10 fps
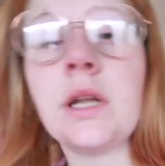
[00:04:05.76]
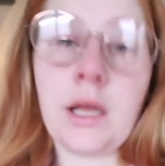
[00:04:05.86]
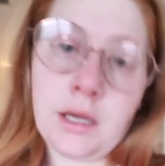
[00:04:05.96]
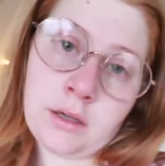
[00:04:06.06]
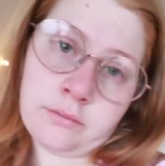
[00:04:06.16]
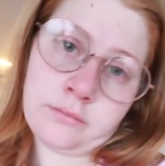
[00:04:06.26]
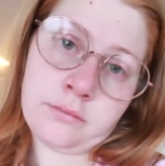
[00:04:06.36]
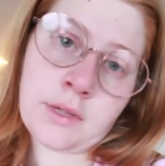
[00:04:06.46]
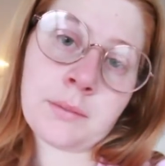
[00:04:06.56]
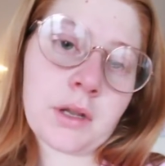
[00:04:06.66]
Today,
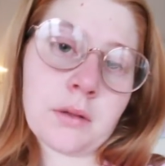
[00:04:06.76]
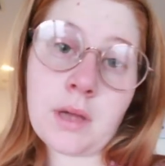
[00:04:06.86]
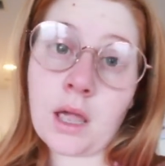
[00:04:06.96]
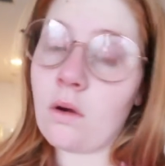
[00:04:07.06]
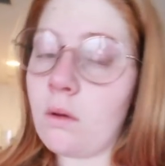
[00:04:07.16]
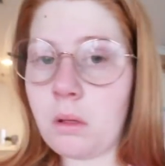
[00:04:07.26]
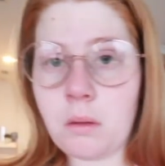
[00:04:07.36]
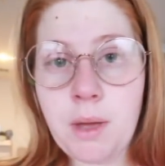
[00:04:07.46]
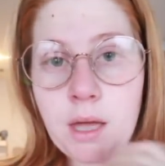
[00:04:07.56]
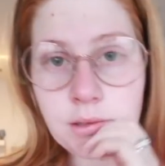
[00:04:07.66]
I'm gonna make all
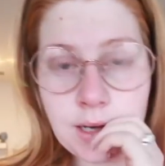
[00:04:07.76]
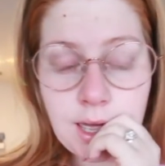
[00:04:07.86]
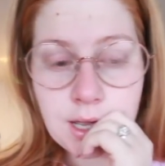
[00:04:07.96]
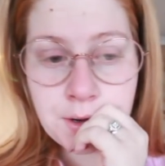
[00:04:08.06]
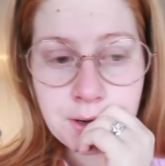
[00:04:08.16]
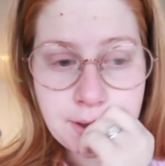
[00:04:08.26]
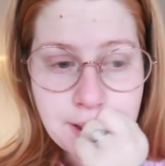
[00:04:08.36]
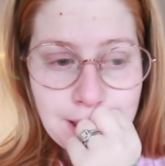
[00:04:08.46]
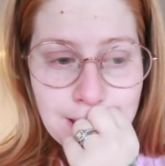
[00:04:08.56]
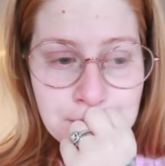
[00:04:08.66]
about Nan.
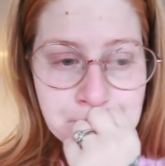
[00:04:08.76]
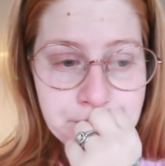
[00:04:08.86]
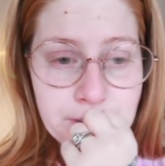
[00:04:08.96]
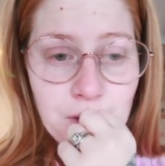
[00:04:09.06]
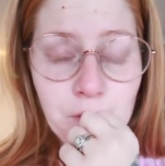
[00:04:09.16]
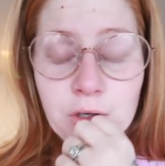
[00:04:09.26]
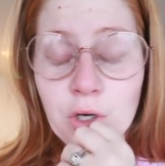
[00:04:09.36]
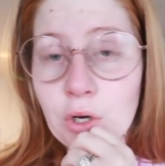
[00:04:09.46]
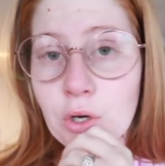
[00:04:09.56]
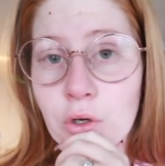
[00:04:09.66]
I wanna
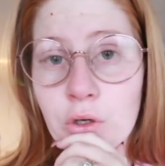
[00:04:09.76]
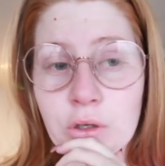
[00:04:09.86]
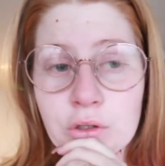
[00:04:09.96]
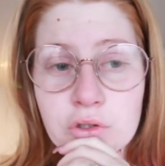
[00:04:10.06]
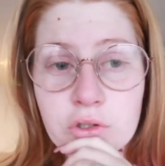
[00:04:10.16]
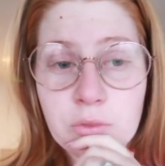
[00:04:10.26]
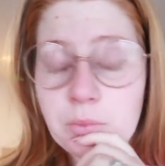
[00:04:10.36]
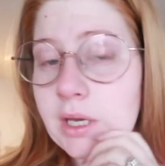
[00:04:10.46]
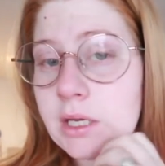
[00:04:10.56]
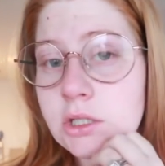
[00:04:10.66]
go to the
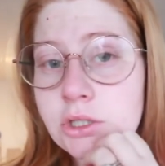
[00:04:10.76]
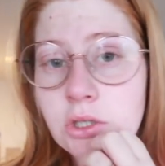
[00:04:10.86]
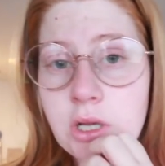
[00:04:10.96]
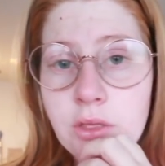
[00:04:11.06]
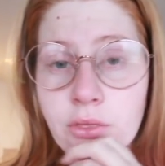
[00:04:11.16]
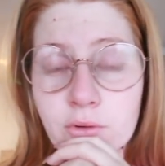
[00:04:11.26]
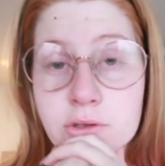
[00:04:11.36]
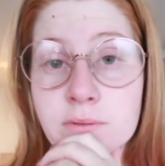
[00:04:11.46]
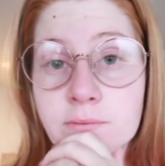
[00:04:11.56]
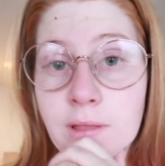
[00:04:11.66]
beach and throw
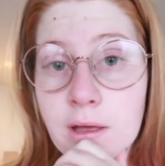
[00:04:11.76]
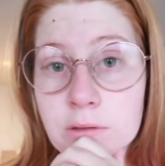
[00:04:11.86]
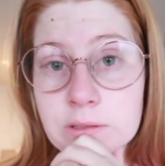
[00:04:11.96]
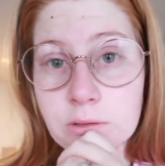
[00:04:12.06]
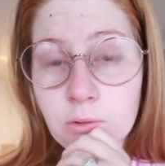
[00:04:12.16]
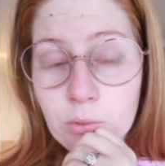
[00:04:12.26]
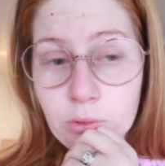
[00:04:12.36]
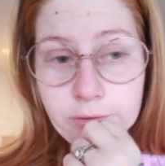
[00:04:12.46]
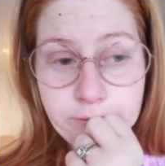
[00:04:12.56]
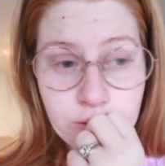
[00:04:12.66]
some flowers in the
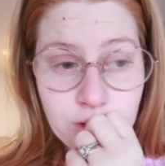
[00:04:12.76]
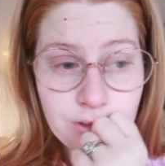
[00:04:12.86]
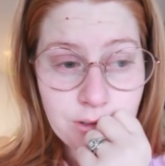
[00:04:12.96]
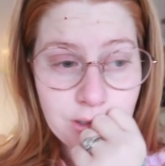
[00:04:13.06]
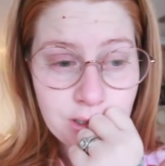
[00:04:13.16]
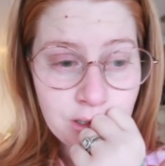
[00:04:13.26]
water for her.